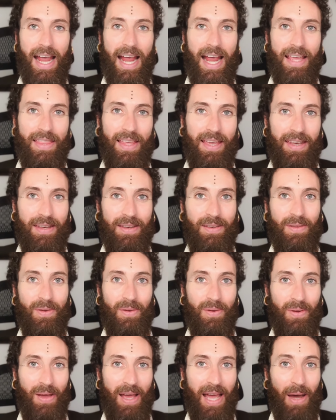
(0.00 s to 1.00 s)
and then
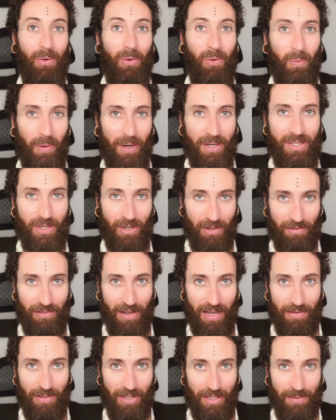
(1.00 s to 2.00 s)
how it works in our
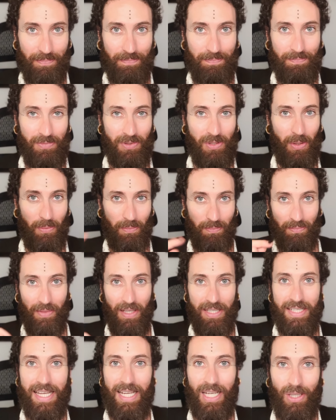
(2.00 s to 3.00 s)
favor. So
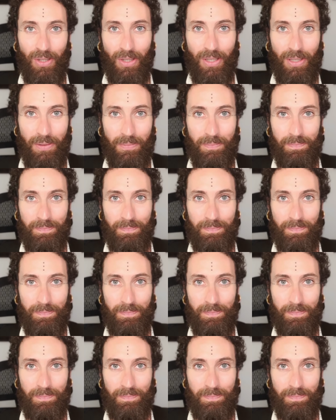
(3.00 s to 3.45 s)
let's take a look.